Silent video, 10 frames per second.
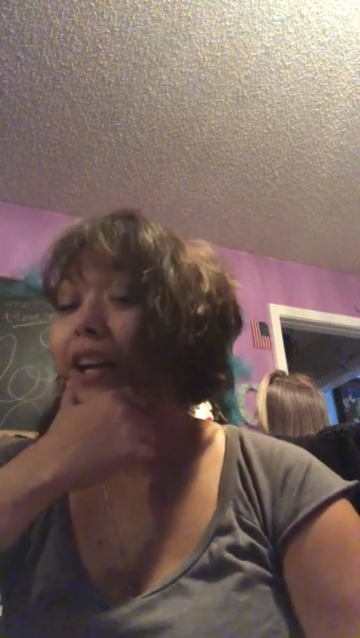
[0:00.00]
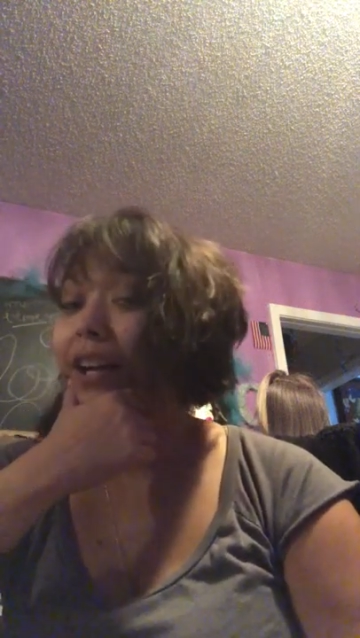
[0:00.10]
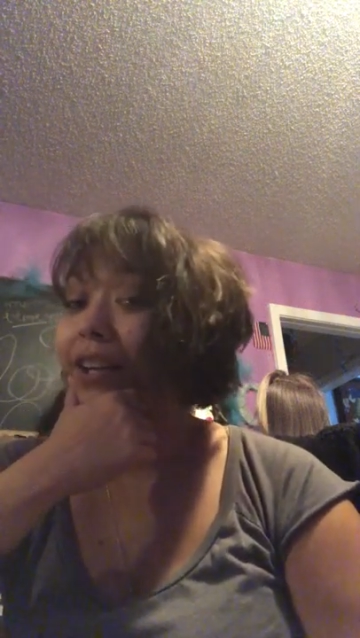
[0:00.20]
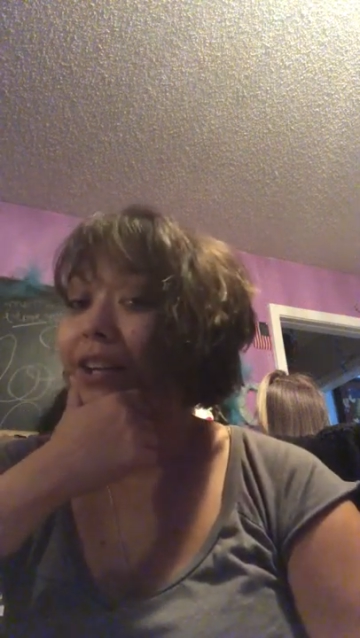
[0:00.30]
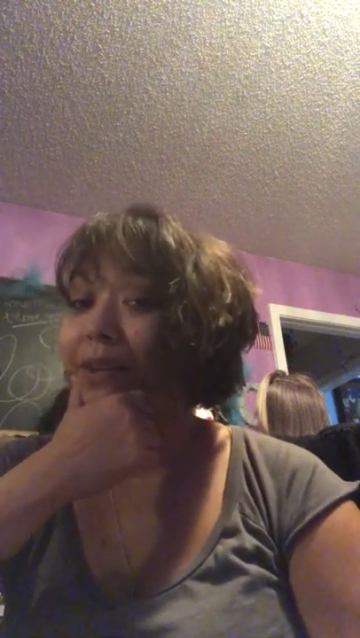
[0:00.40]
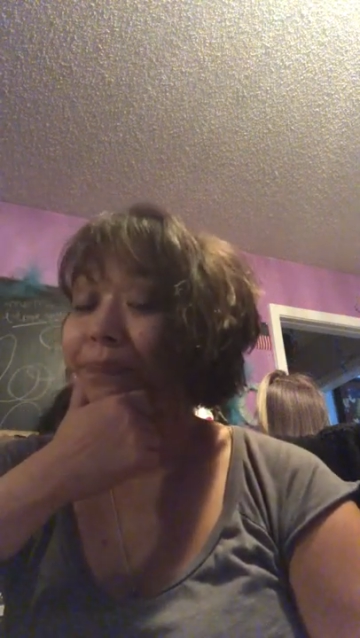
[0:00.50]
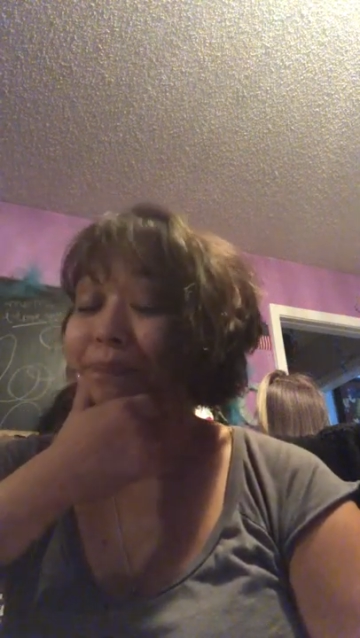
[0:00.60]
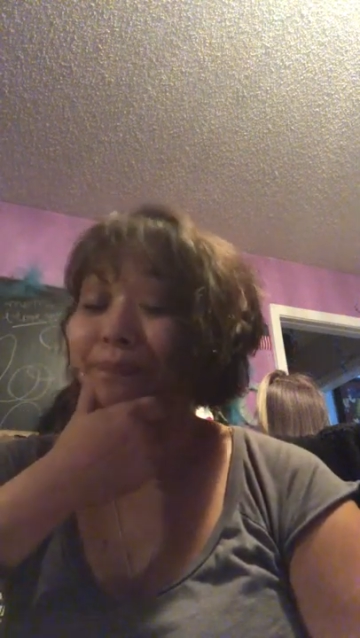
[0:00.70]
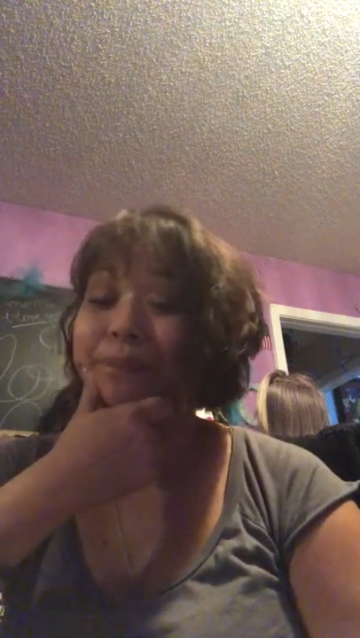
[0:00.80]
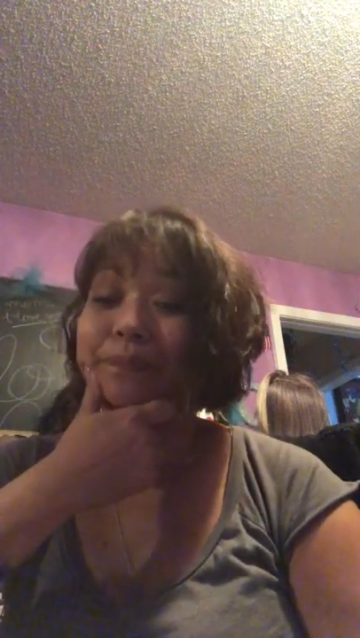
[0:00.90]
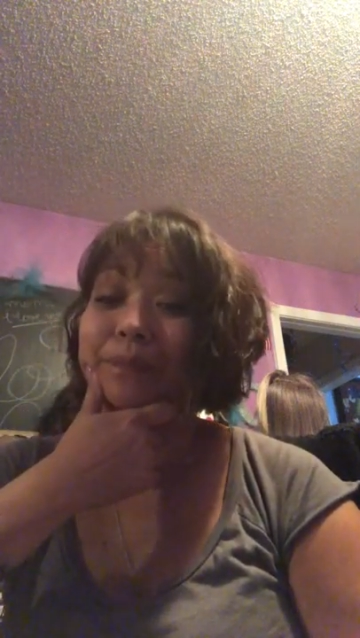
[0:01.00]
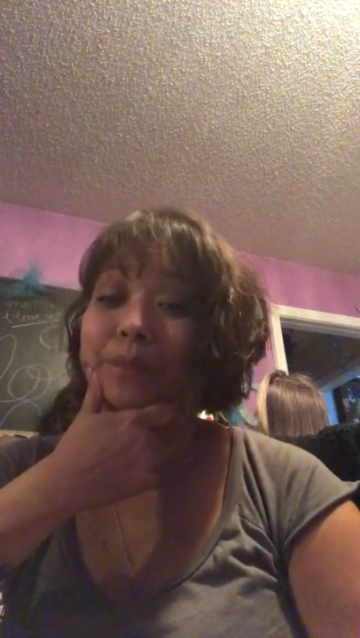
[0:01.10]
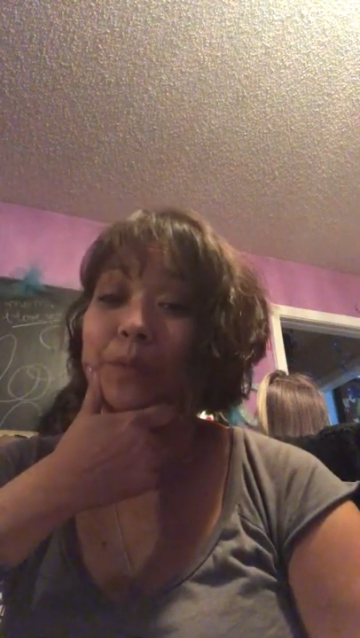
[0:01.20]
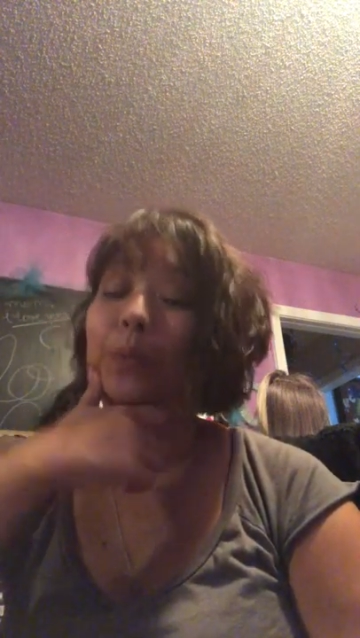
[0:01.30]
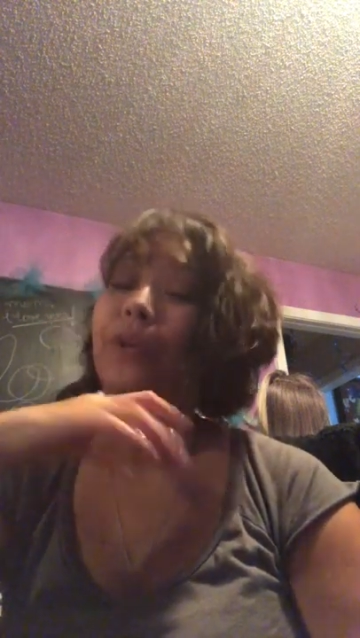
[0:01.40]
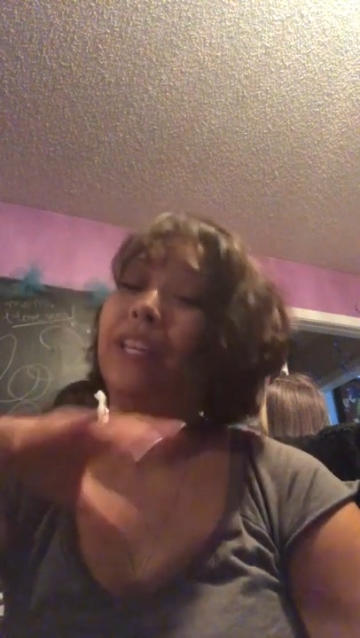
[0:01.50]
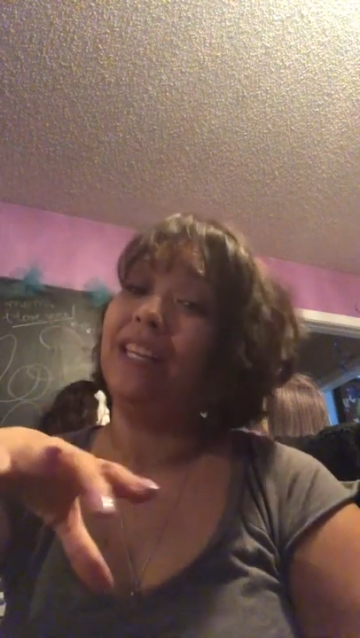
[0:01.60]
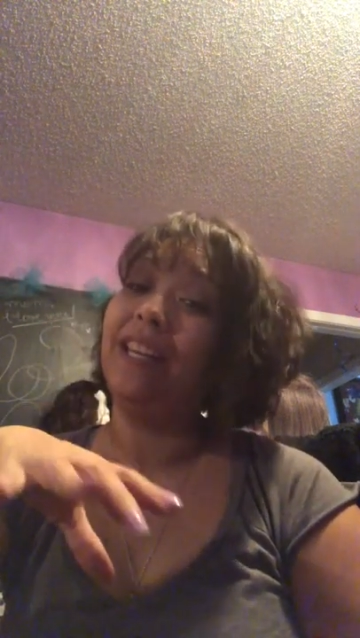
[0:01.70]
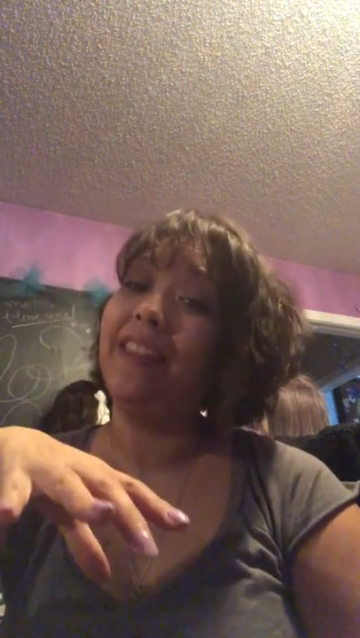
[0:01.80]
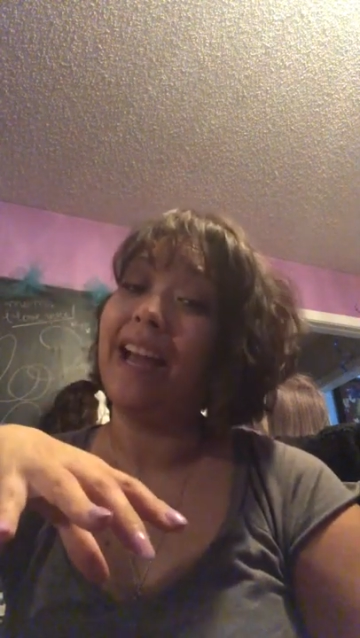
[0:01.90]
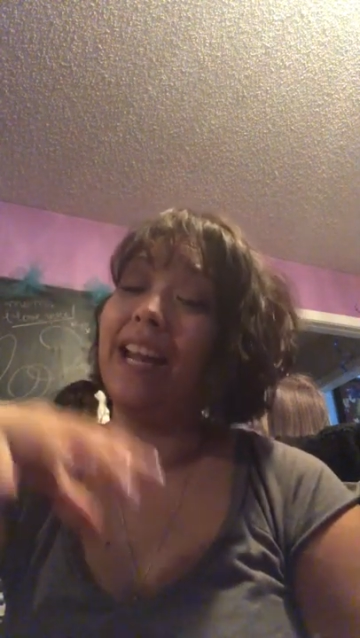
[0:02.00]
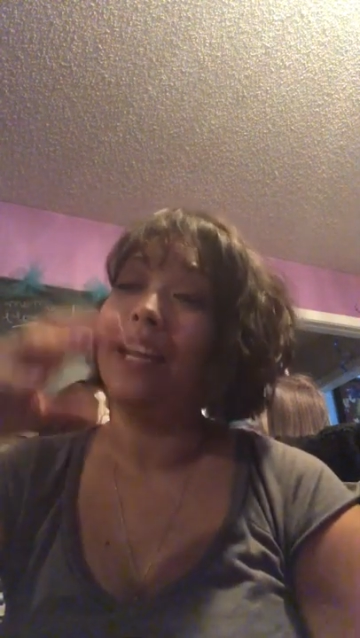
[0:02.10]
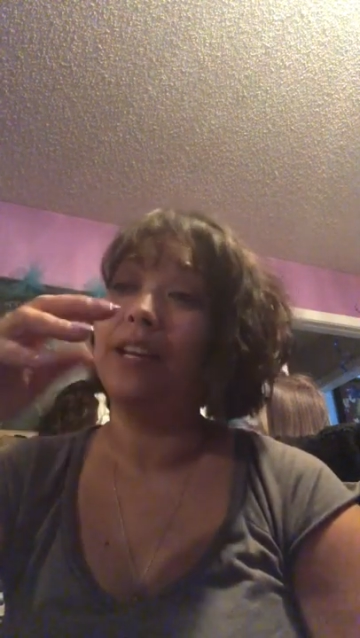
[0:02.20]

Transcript: Um, we'll get into that.